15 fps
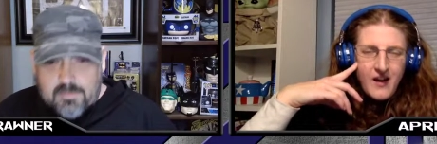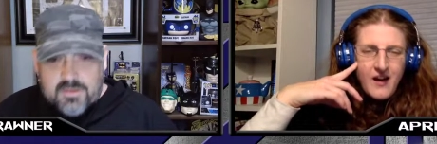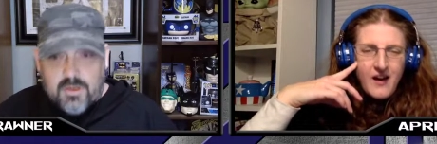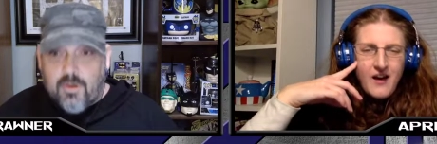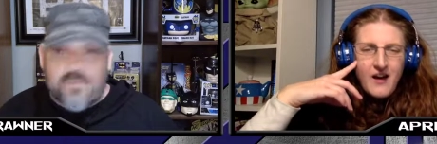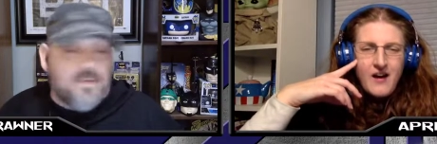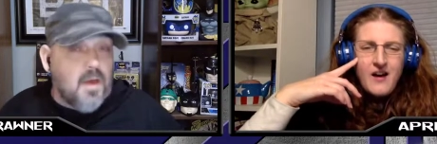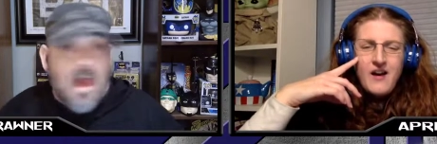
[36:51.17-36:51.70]

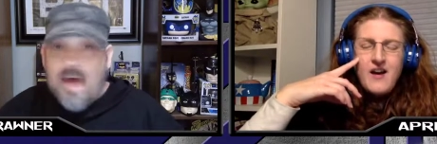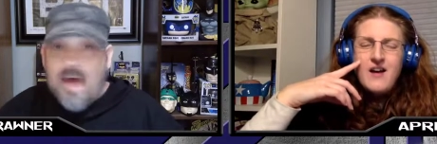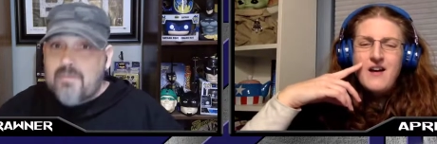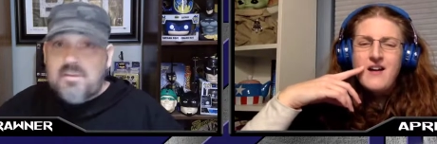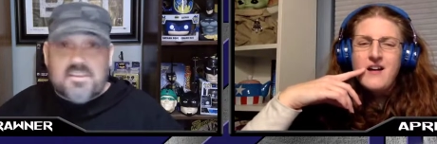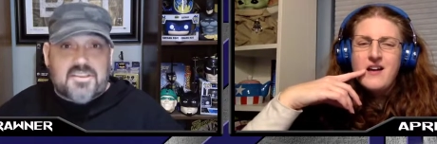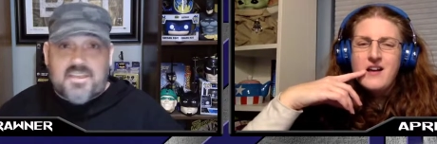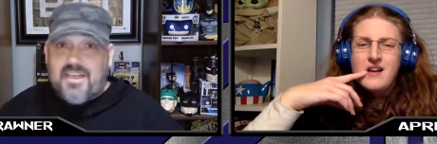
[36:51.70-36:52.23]
Speaker 1: So if you
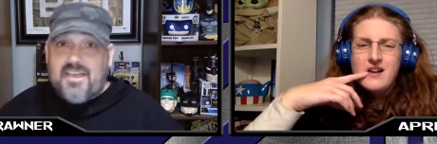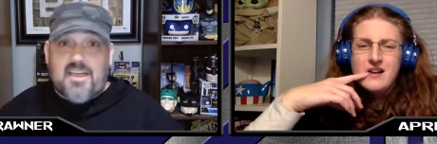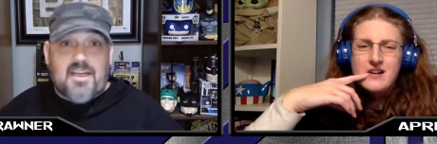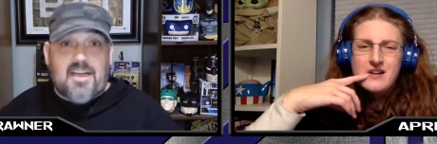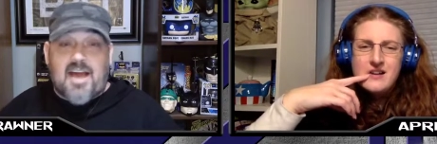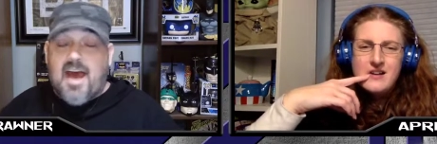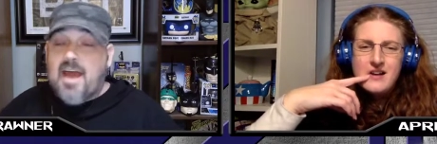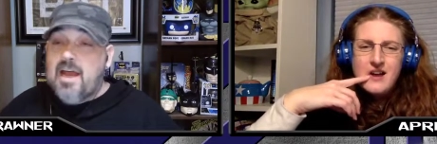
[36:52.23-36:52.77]
haven't
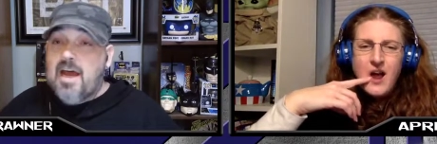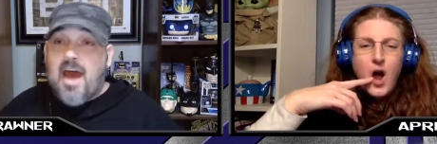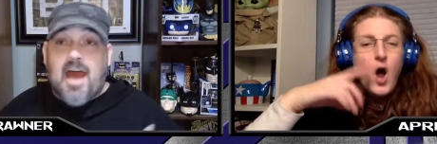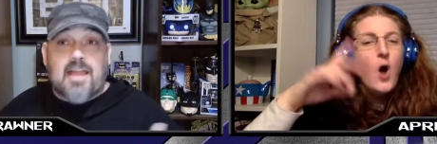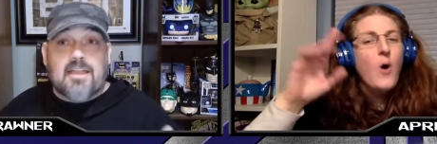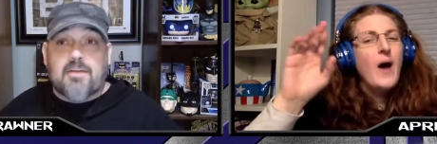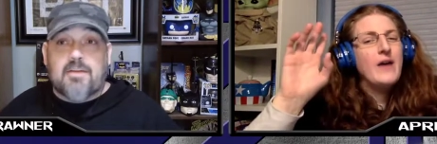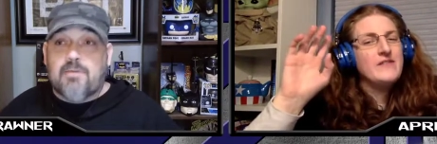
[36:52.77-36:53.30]
seen it, I
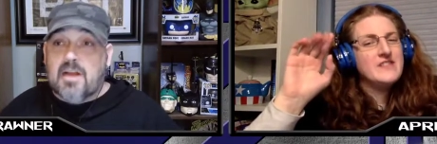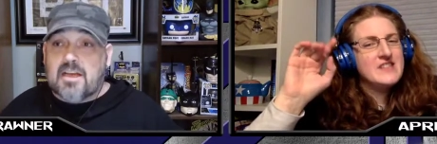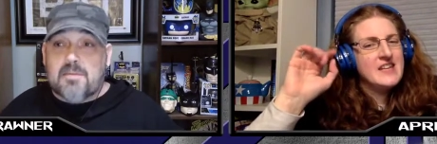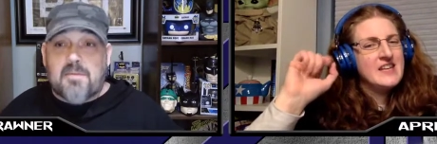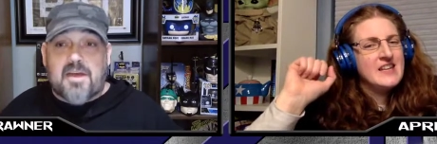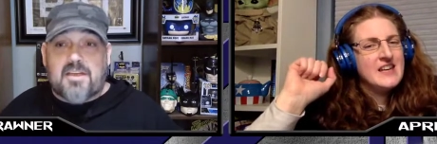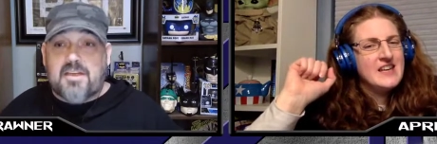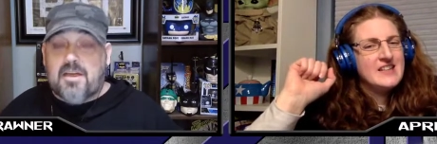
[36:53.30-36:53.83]
highly
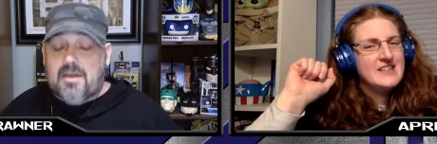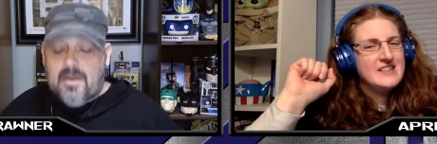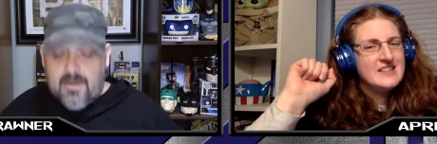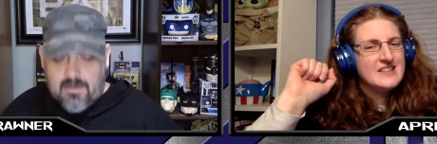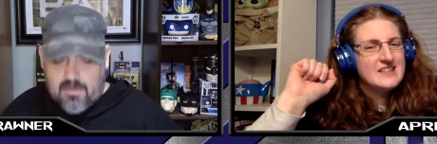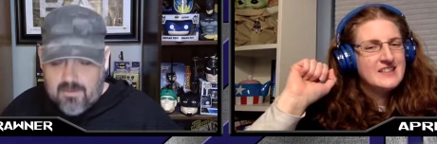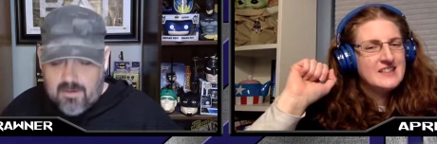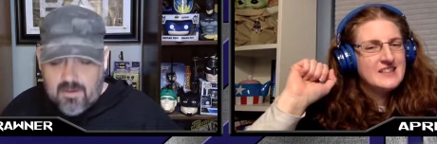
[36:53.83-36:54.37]
recommend it.
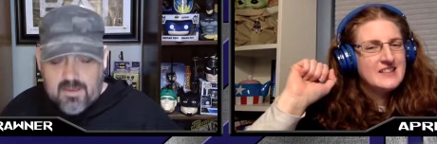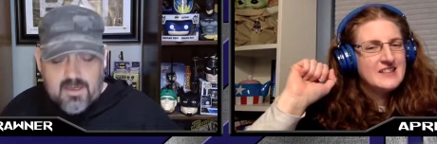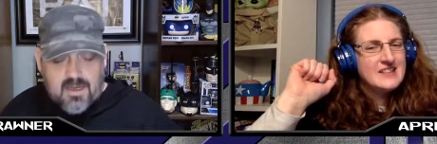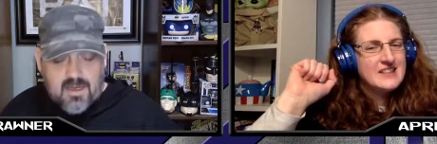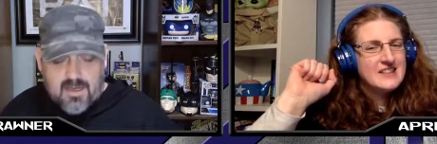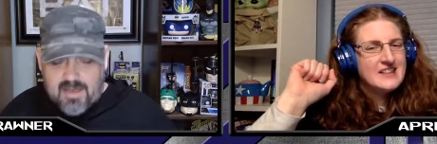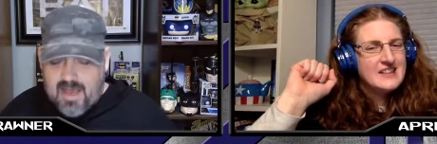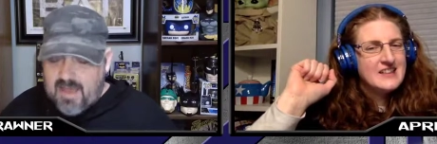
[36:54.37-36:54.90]

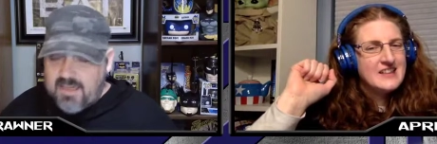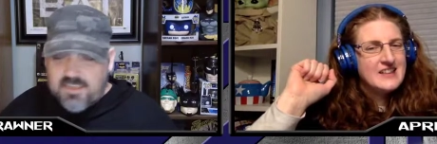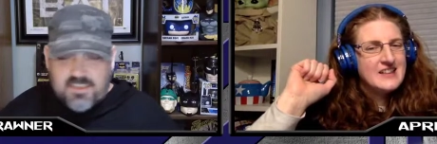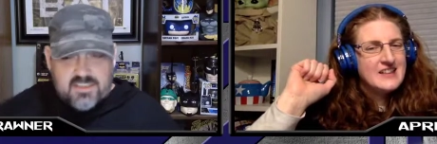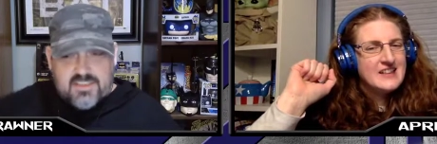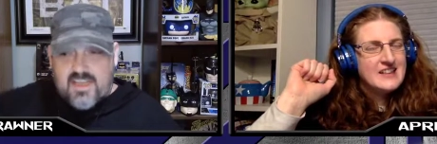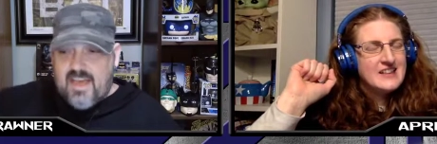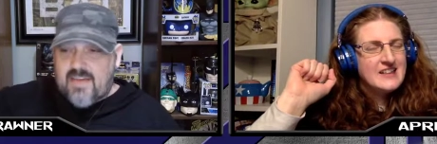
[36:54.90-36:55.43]
Yeah,
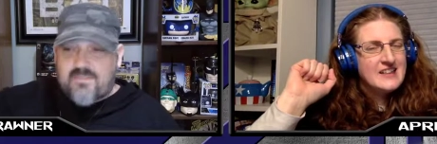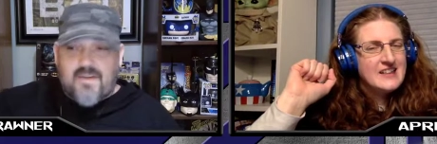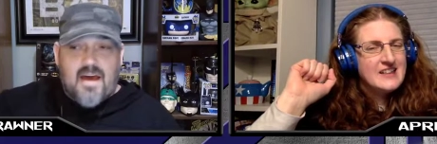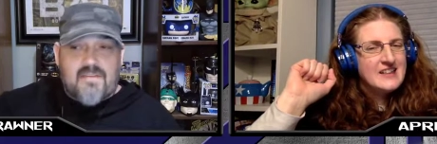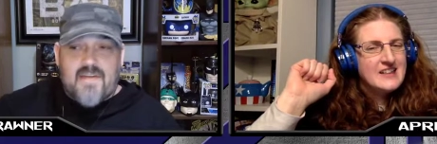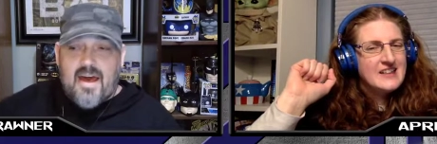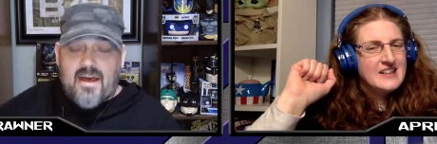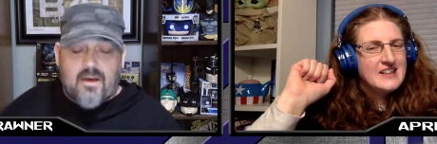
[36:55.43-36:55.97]
you just take
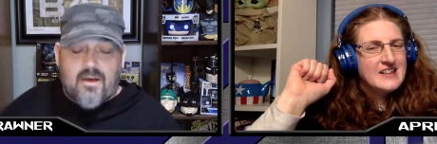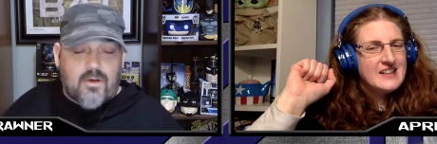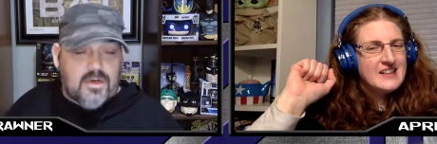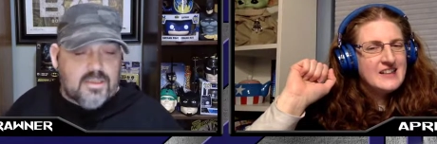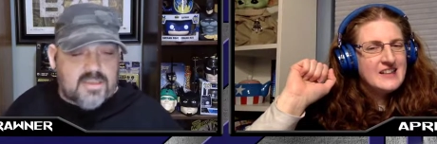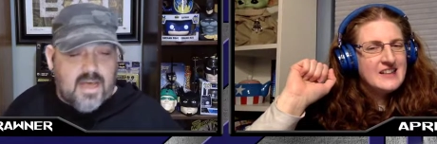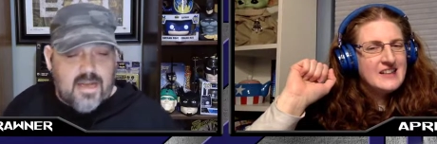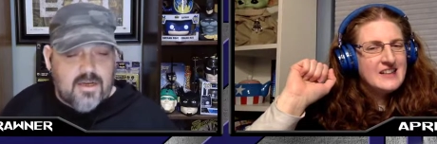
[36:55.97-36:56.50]
5
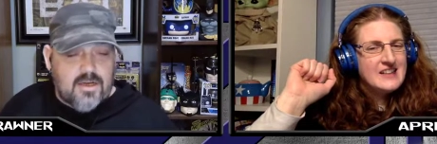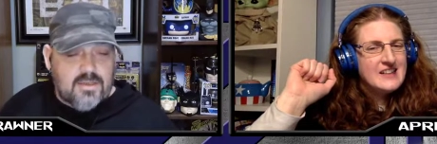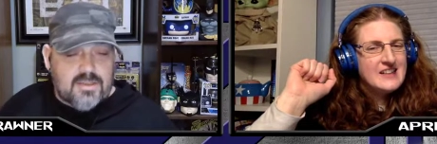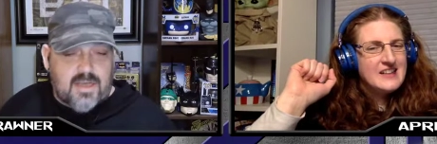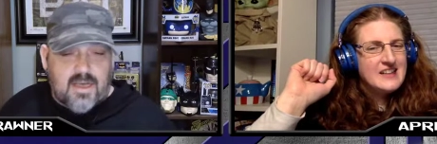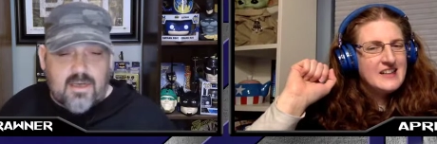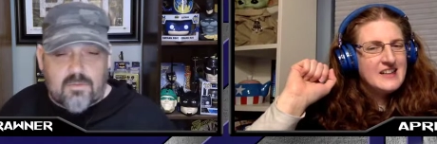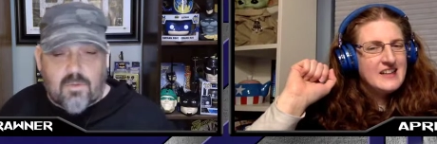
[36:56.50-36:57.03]
hours out of
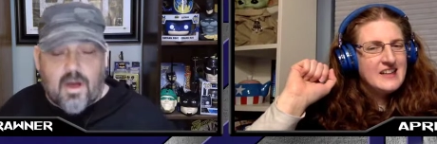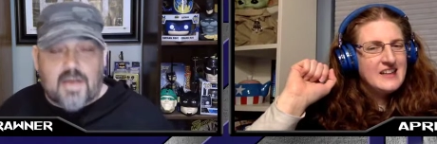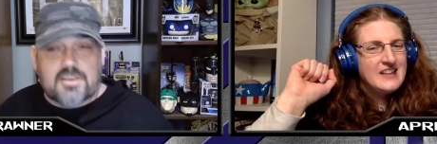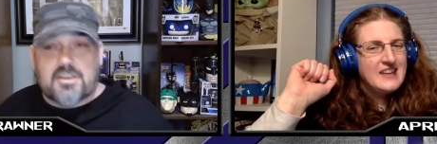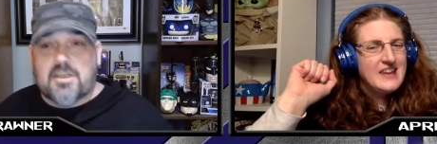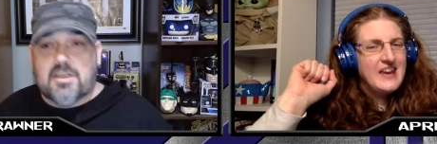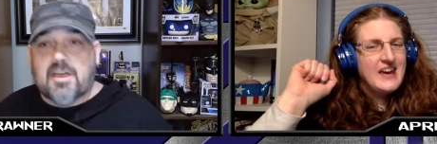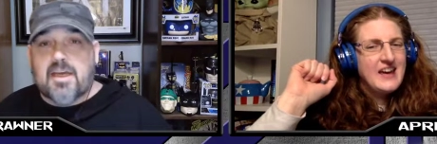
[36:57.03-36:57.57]
your day and
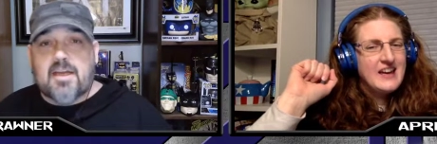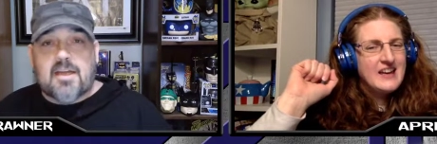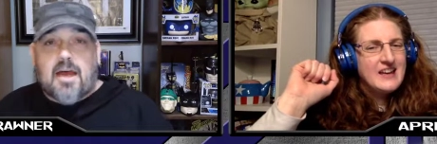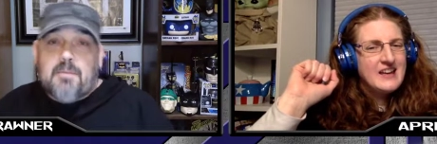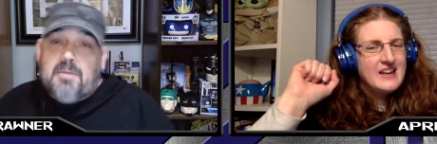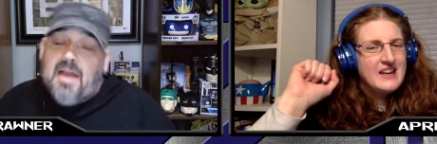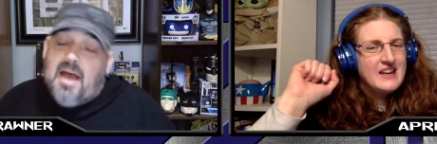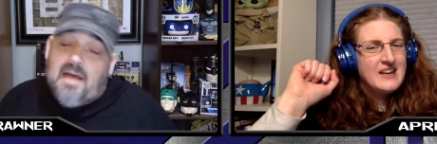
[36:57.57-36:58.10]
watch it
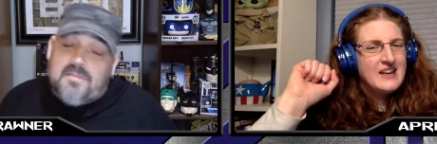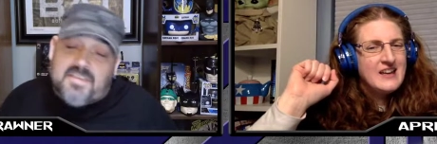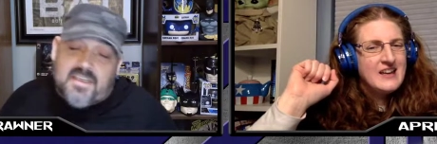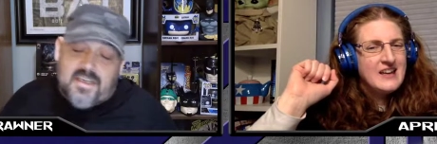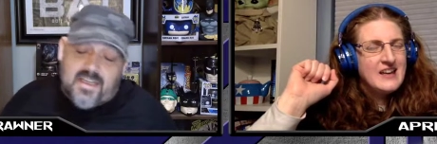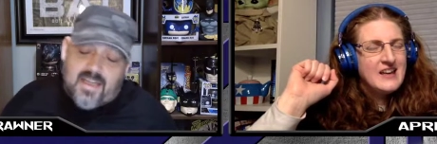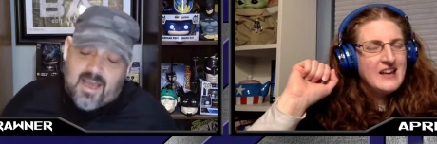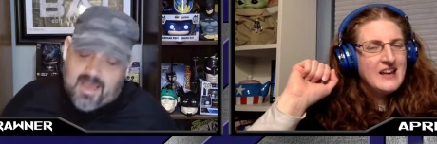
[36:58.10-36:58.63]
again. I mean, I've
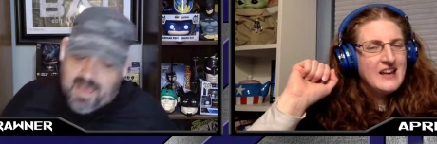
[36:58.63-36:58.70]
seen it